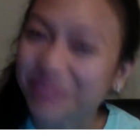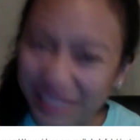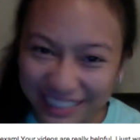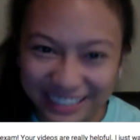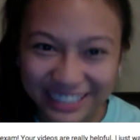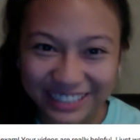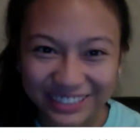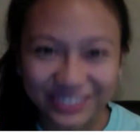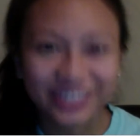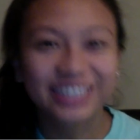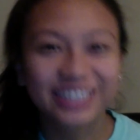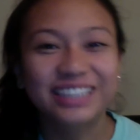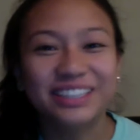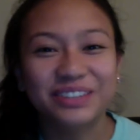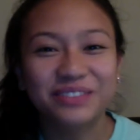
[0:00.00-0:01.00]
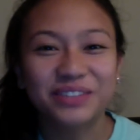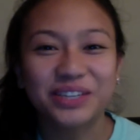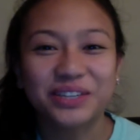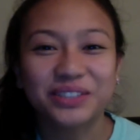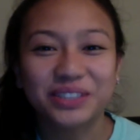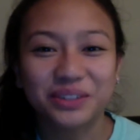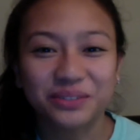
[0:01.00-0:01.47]
Thank you. Your
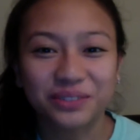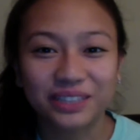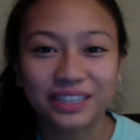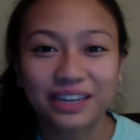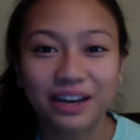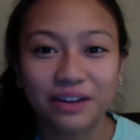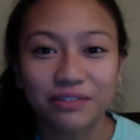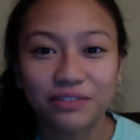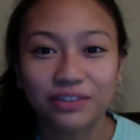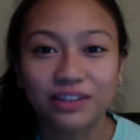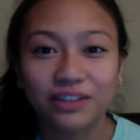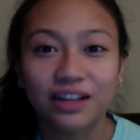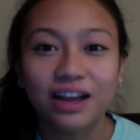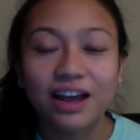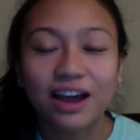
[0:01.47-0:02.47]
videos are really helpful.